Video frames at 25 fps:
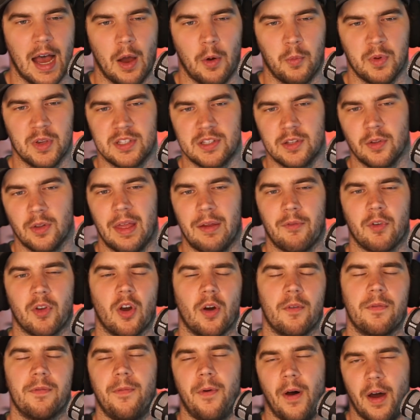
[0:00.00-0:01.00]
We still haven't
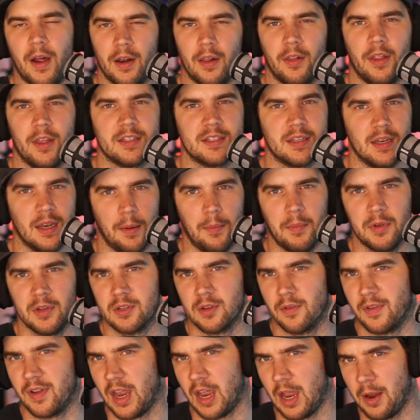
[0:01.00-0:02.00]
got finalized numbers
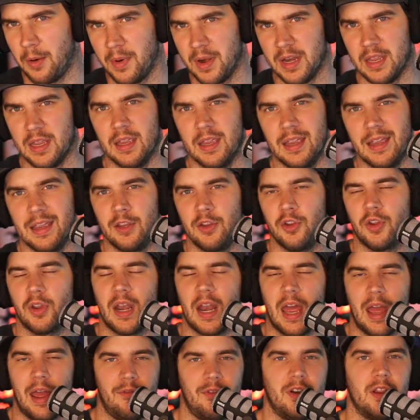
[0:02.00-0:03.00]
of how many you can
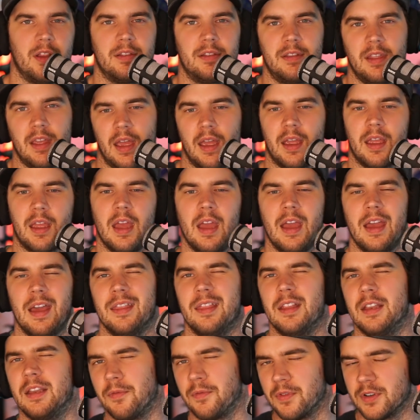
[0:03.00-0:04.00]
have in a deck,
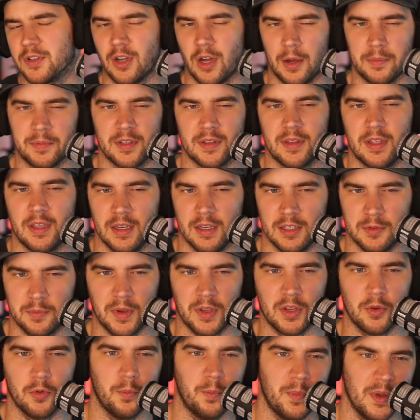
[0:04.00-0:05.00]
the different types of things, but
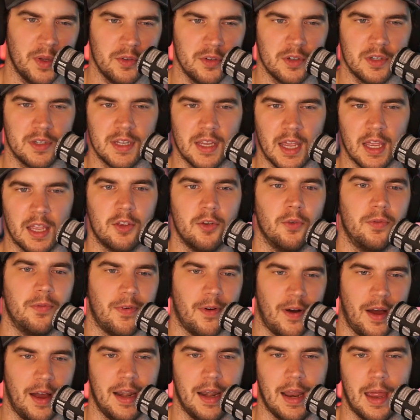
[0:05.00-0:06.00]
you'll build your deck, you'll
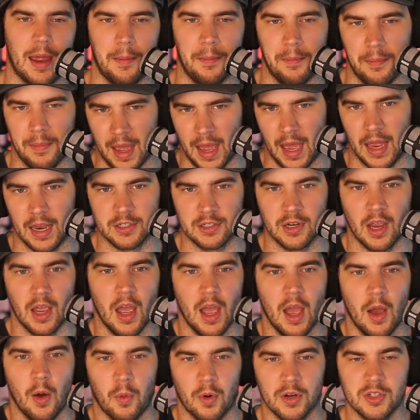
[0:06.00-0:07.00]
find a match.
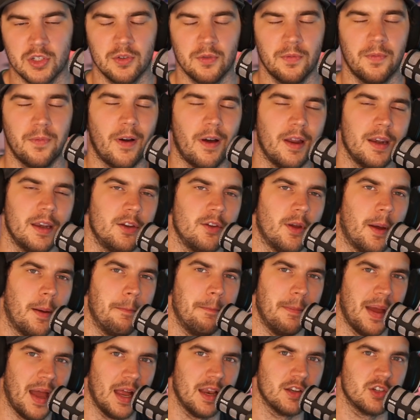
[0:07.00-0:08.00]
Once you find a
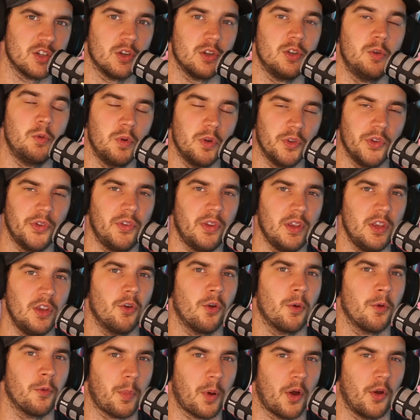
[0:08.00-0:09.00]
match, you will see
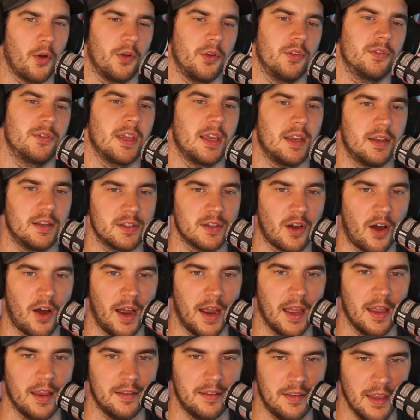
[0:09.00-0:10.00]
your opponent's
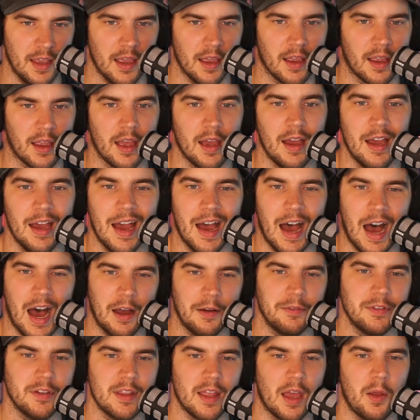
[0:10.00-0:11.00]
entire deck.
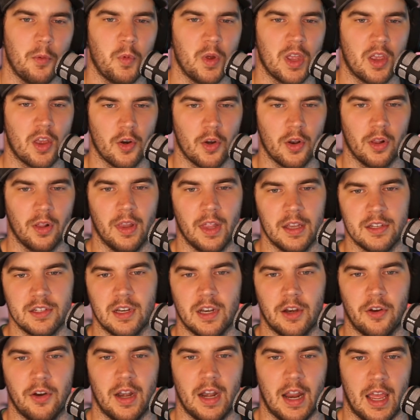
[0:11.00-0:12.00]
After that, we go to
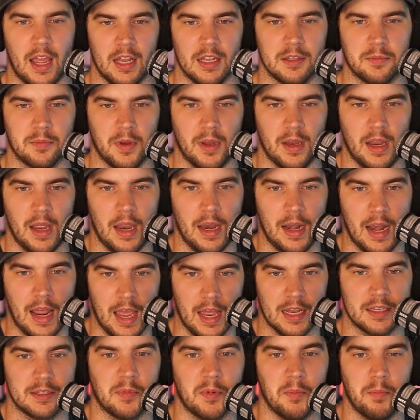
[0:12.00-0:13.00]
legendary
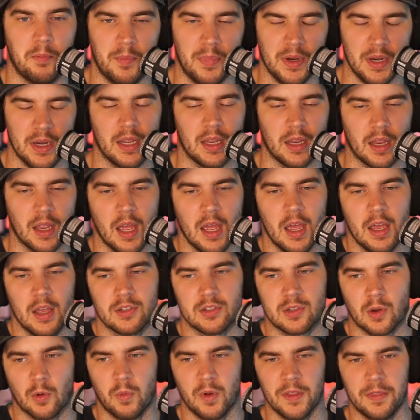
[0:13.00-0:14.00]
enhancement bidding.
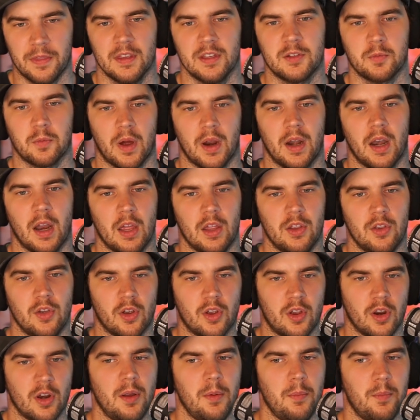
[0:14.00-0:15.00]
So with this one, you're
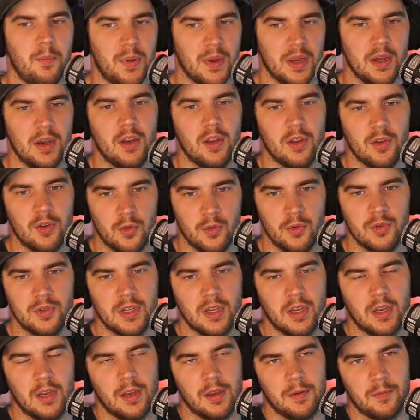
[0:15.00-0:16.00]
going to bid
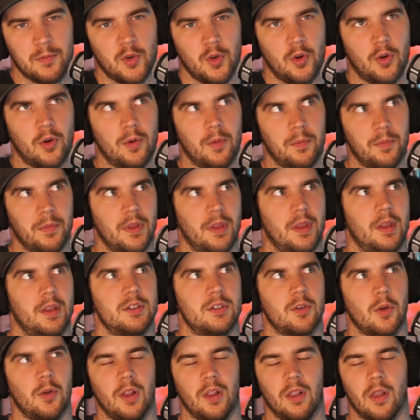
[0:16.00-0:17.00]
using your, let's
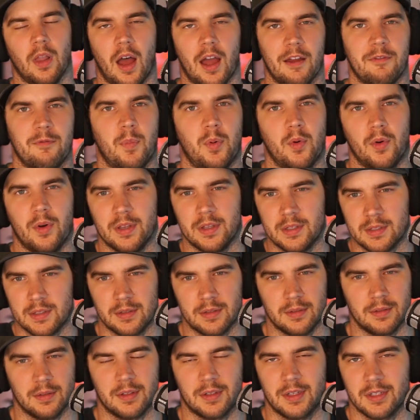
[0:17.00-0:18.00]
call it life
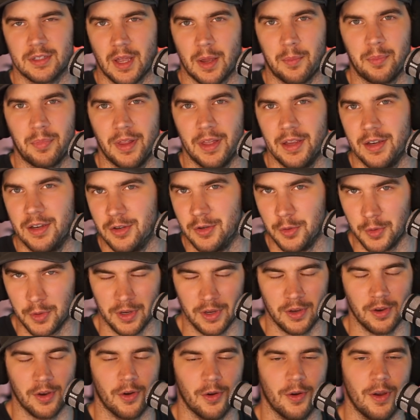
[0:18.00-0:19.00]
points, because I played
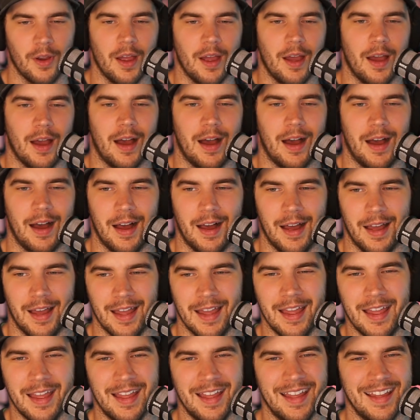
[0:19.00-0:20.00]
Yu-Gi-Oh!
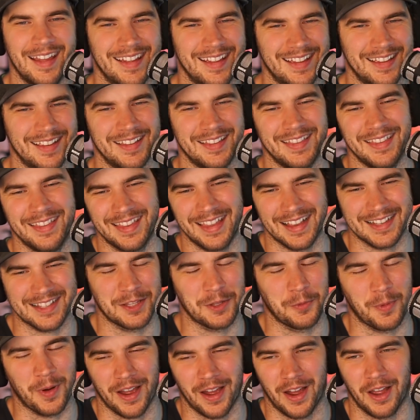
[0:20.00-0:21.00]
That's
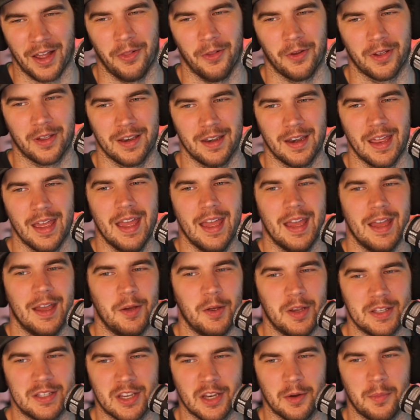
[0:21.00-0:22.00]
the way I look at it.
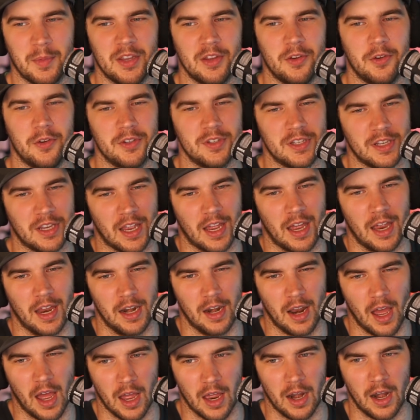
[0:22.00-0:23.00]
It's going to be using
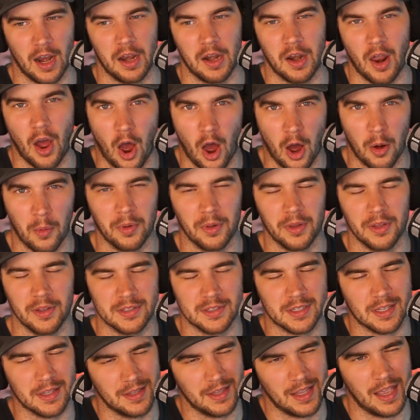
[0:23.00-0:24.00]
an
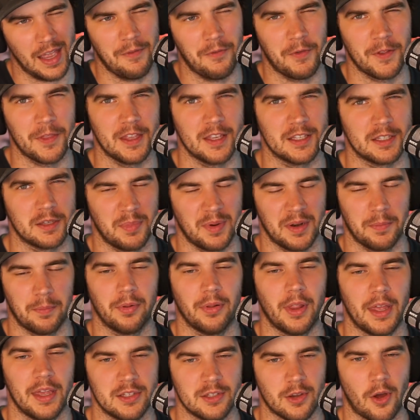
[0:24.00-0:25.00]
obelisk. Everything's a bit
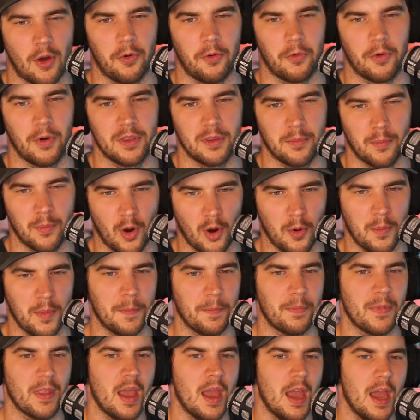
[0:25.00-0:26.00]
placeholder at the
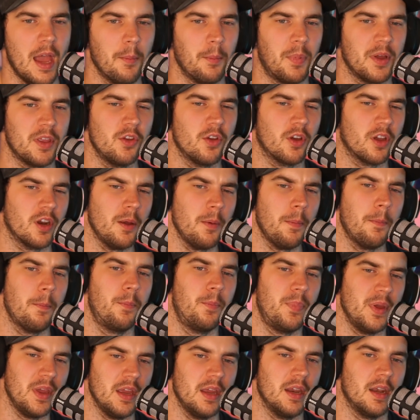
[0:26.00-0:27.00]
moment, but you're going to
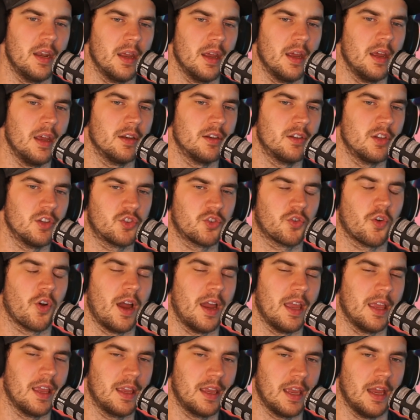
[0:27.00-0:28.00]
bid to try
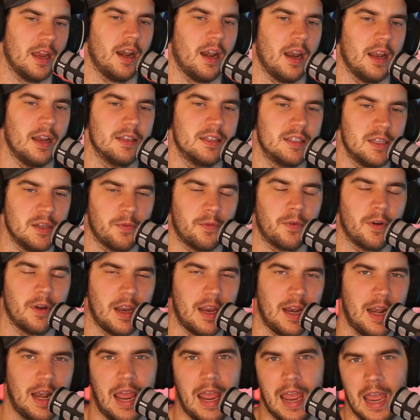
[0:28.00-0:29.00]
and get different
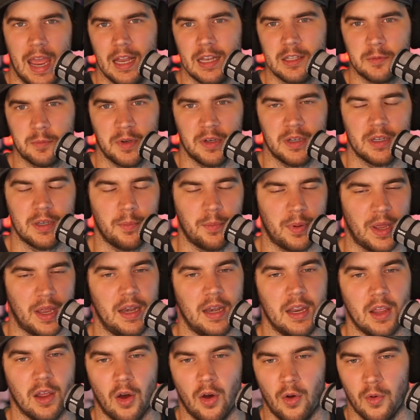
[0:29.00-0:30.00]
enhancement
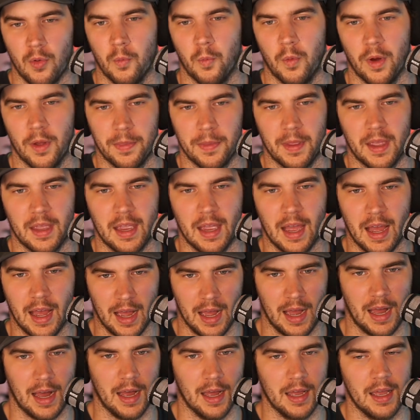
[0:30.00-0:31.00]
depending on what they
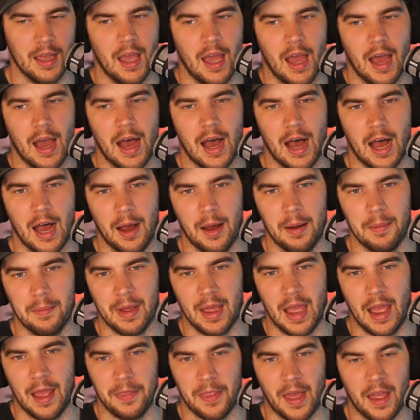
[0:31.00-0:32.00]
are.
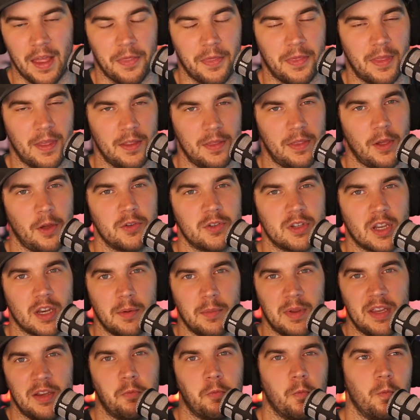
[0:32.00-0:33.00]
And those are going
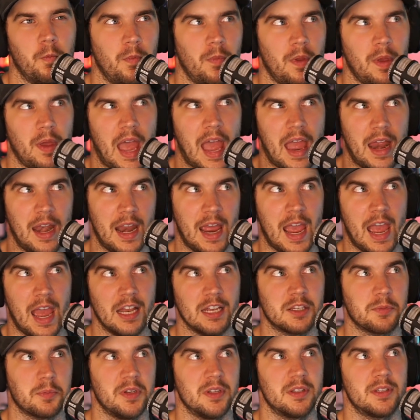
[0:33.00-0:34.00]
to be
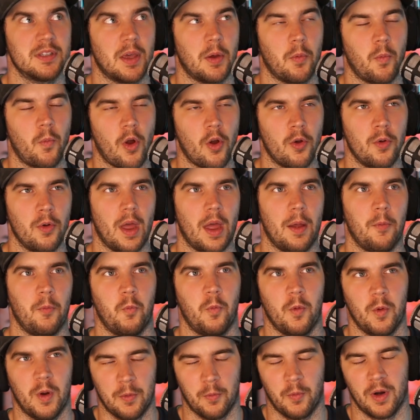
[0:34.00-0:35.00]
enhancements that won't,
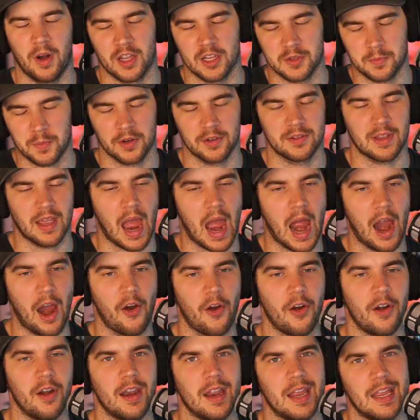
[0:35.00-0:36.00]
when I spoke to
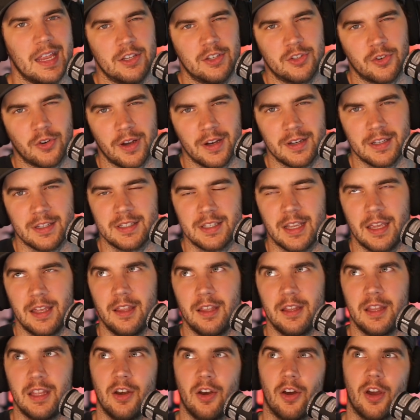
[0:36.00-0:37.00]
Aaron, he tried to say
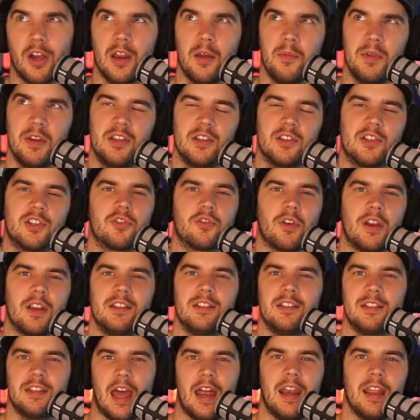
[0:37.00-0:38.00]
that they're not going to be just straight
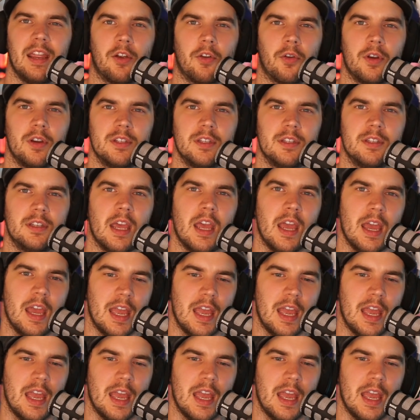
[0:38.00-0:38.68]
stat increases.